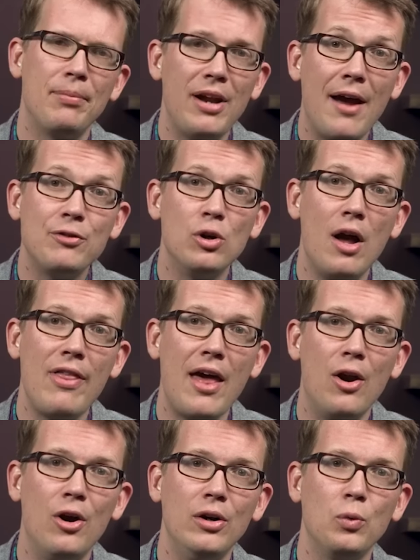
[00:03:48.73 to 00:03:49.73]
But after all
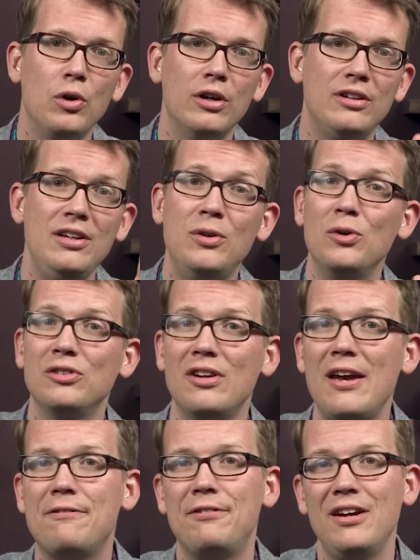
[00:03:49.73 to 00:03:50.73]
that hard work, Tycho's
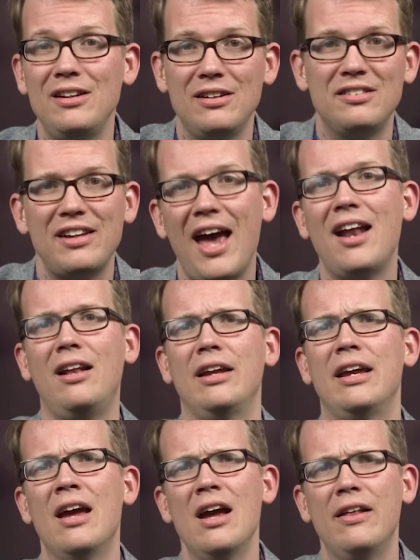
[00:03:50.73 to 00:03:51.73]
life ended
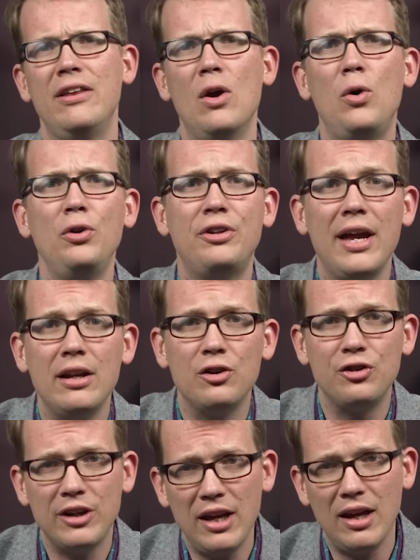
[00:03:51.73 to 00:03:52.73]
sadly. The old
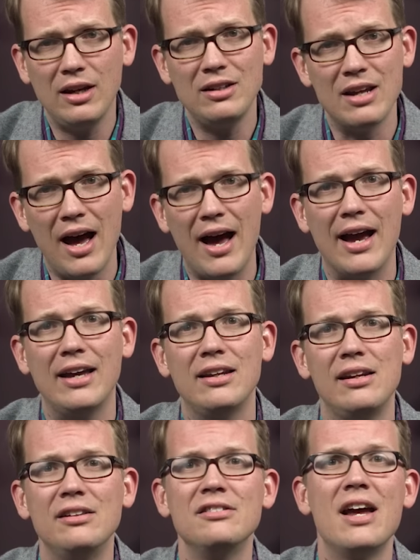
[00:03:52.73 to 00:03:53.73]
Danish king died
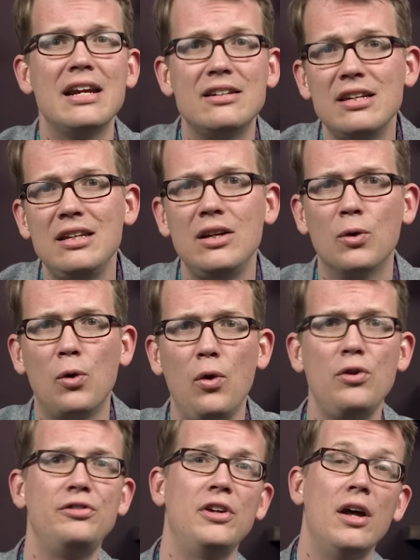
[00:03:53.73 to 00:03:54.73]
and his
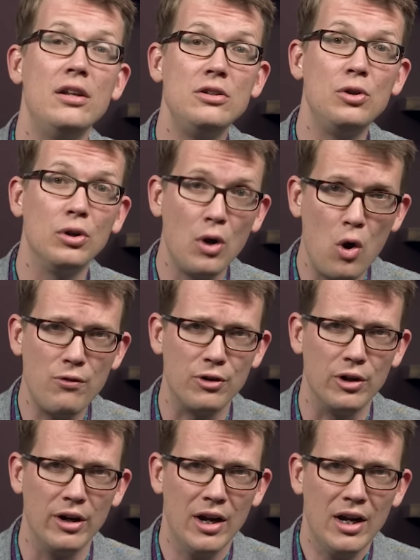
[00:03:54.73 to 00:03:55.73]
nineteen-year-old son took
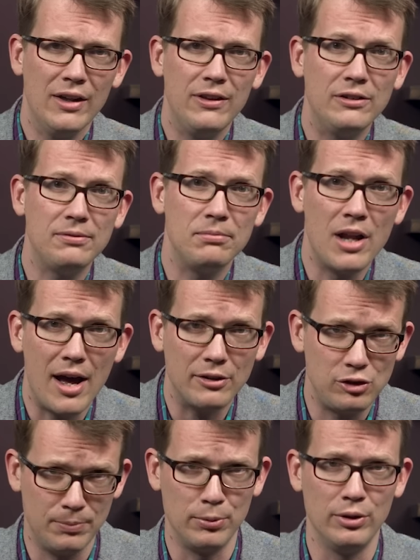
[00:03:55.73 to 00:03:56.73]
over. This not
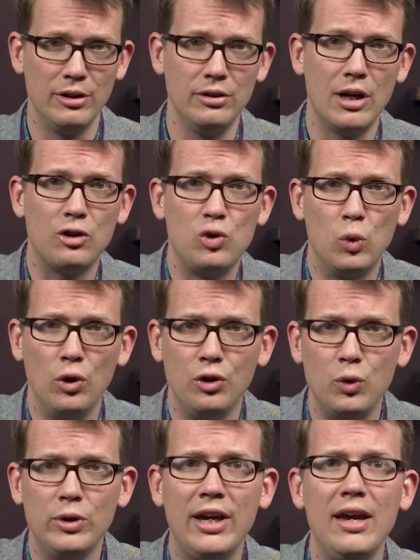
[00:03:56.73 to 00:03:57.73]
super intellectual
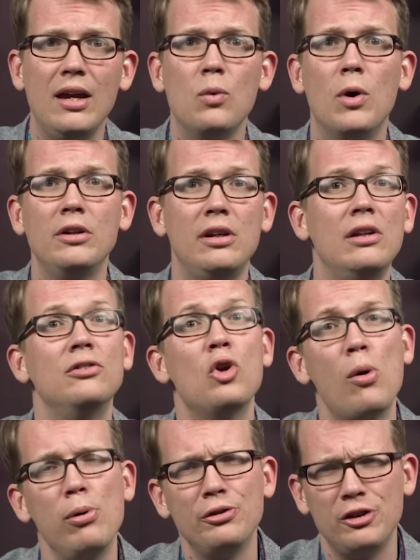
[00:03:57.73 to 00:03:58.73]
new king wanted his
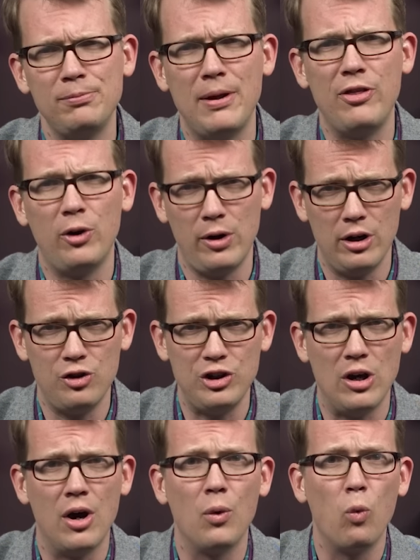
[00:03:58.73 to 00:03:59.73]
nobles to spend their
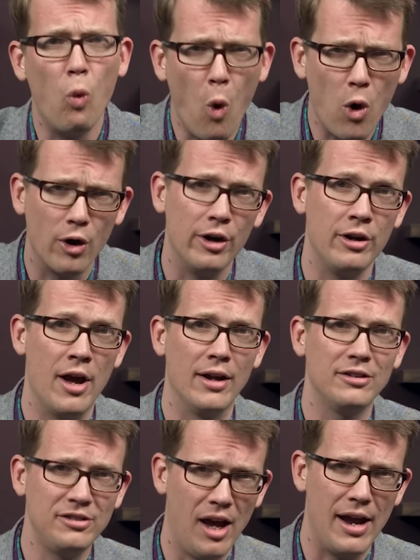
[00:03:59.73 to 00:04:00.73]
energy on war,
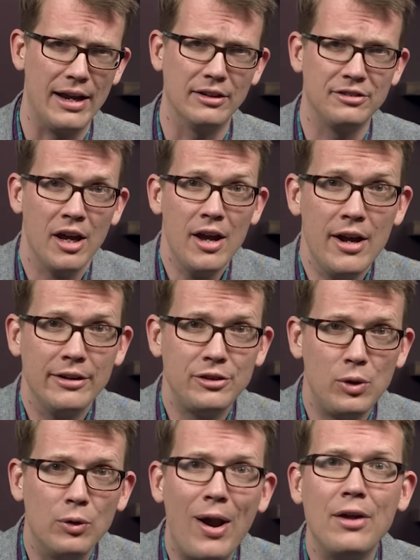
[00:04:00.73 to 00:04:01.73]
not science.
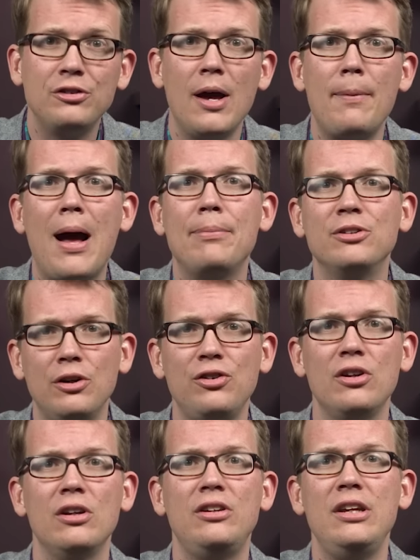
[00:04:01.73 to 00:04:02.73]
So he roused up
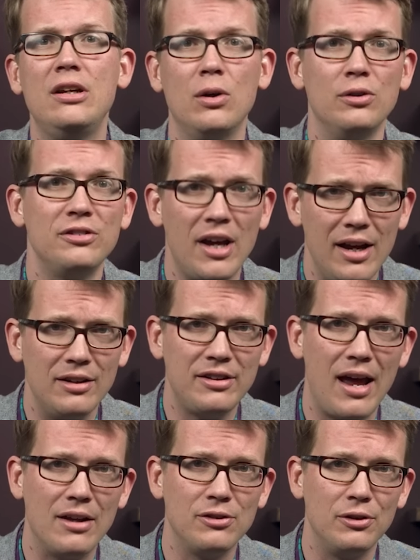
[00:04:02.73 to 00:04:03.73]
opposition to Tycho's science
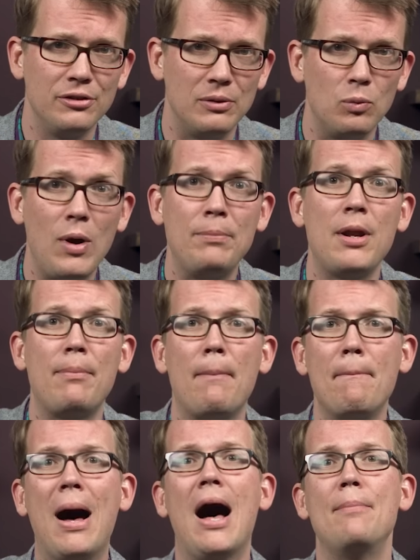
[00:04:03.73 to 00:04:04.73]
castles and whipped up a
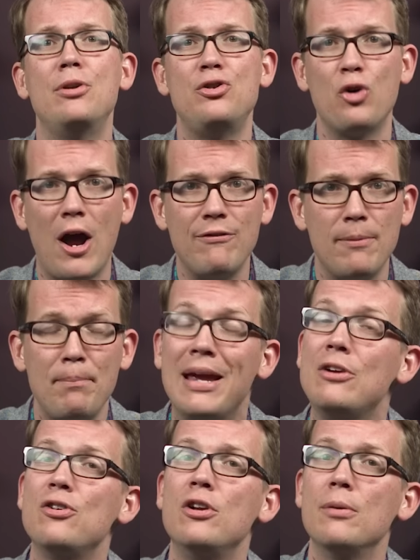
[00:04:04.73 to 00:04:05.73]
mob to drive the
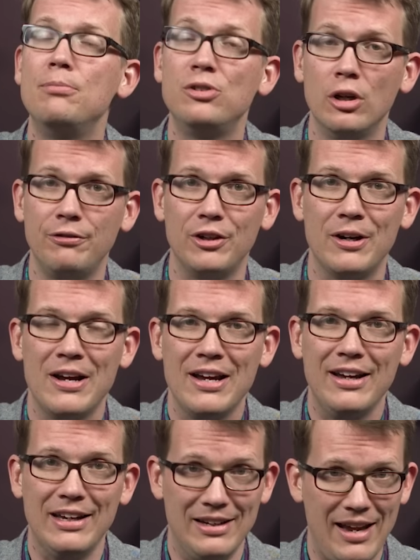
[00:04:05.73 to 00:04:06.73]
patient observer
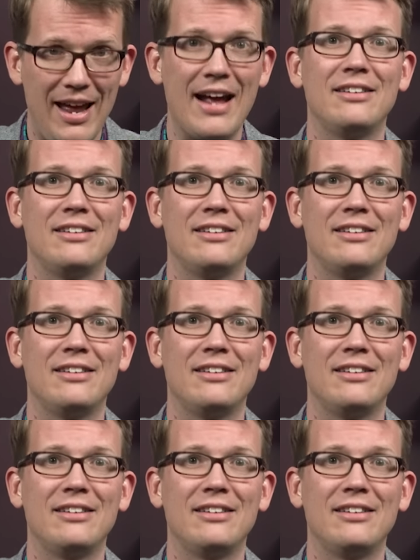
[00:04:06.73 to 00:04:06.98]
into